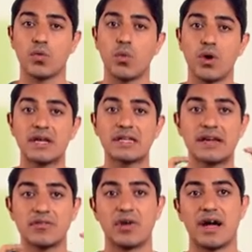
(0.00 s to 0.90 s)
one
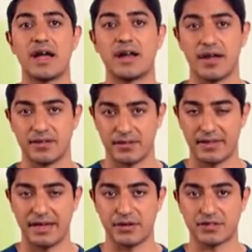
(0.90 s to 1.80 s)
level higher
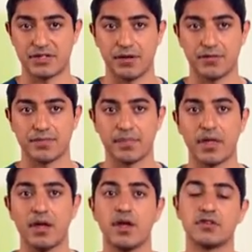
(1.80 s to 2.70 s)
than yourself.
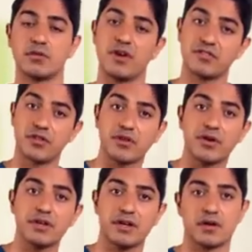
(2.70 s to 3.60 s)
So as a
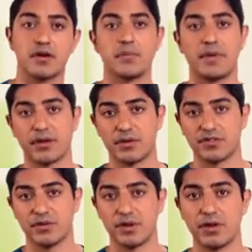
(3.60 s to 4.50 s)
third-year medical
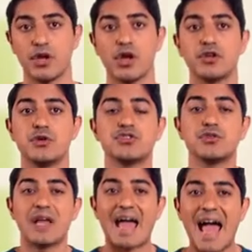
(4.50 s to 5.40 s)
student, you
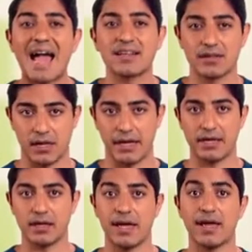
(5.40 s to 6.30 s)
should act
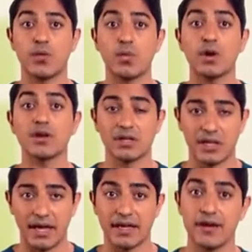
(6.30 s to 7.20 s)
like and work
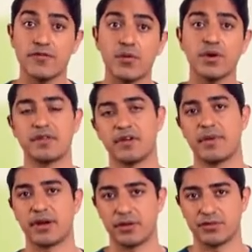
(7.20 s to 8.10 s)
like a fourth-year
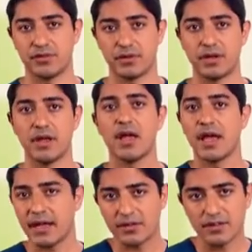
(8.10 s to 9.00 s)
medical student,
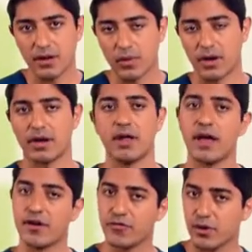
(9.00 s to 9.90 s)
and so on.
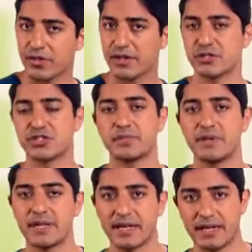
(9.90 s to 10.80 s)
A fourth year should
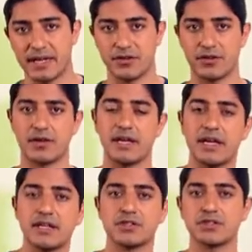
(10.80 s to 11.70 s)
be like an
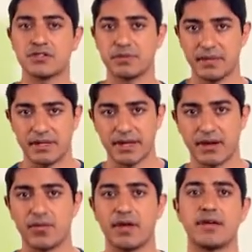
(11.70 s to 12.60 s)
intern should be like
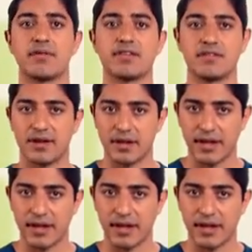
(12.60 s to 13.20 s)
a resident,